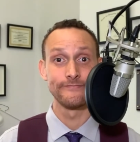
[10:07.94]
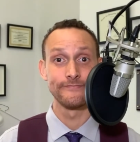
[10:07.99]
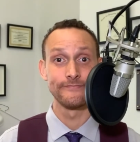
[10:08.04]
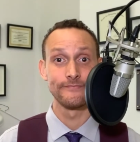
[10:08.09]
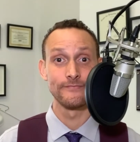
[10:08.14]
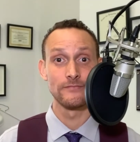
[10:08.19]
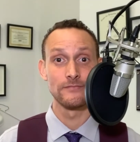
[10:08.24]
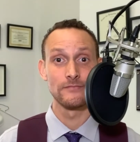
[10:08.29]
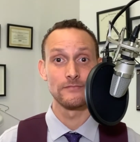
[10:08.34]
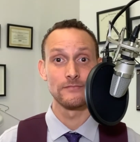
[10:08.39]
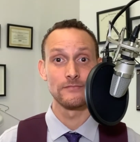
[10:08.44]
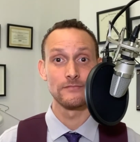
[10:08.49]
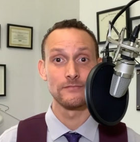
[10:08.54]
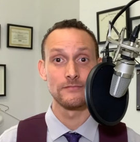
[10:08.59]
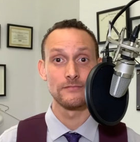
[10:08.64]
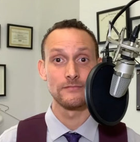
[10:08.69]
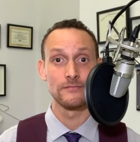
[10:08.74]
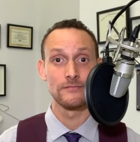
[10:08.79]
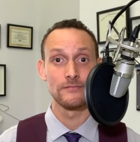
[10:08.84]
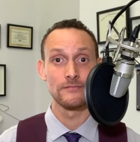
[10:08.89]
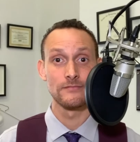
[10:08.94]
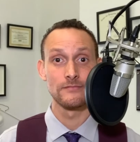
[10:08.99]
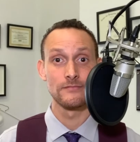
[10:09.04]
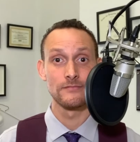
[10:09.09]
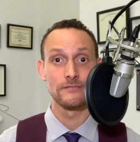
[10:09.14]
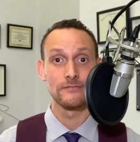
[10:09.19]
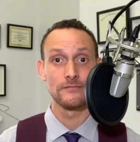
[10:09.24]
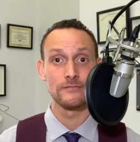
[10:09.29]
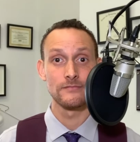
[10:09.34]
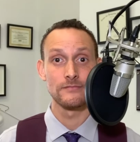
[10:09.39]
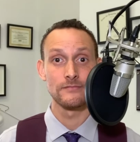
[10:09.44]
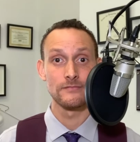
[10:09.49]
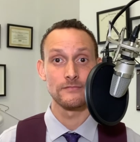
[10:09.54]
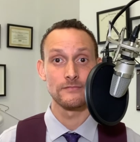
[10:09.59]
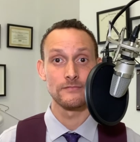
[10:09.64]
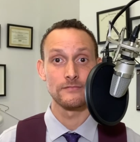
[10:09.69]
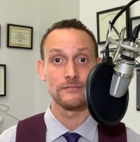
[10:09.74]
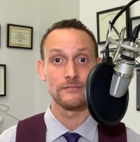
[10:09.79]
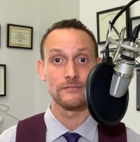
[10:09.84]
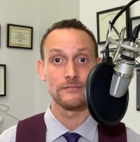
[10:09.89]

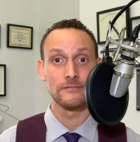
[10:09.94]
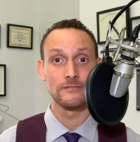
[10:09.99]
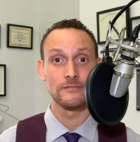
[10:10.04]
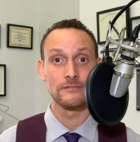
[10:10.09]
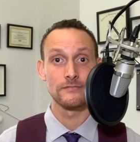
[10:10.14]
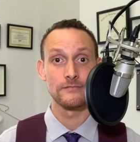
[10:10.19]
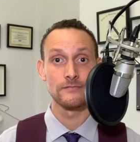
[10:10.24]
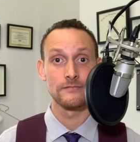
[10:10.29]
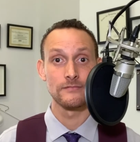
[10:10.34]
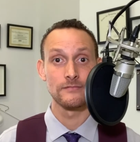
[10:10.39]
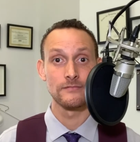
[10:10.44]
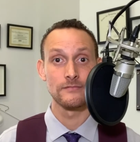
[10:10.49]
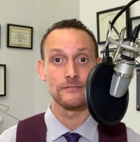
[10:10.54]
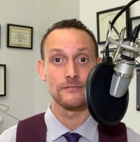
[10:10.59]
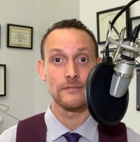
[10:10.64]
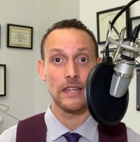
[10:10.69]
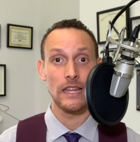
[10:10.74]
(silence)